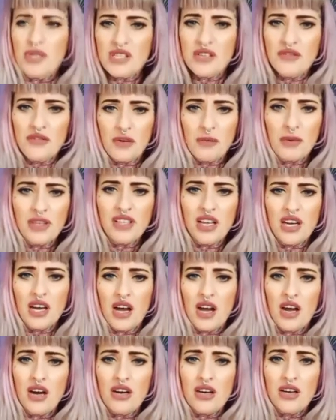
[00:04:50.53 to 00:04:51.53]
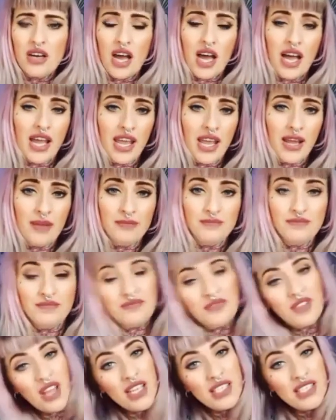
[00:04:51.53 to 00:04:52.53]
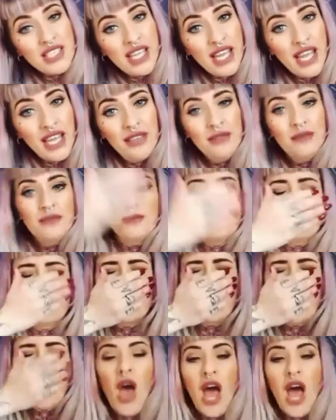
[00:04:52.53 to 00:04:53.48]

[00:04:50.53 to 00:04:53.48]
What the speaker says: Buzzing for my dinner. Thanks again.